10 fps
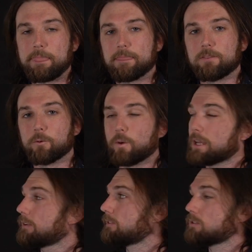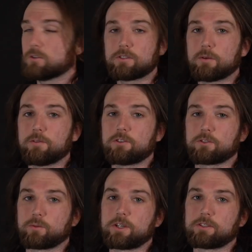In the wake of the news that we've
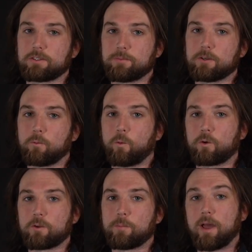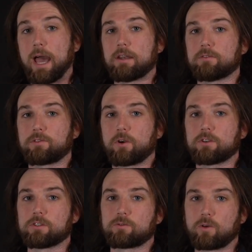just recently been awarded a patent for our
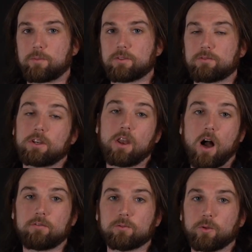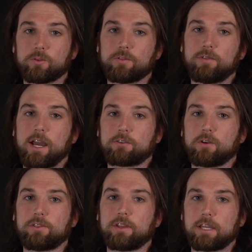disruptive and novel multi-factor
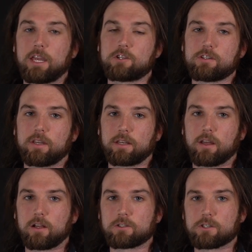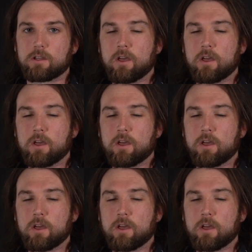authentication technology,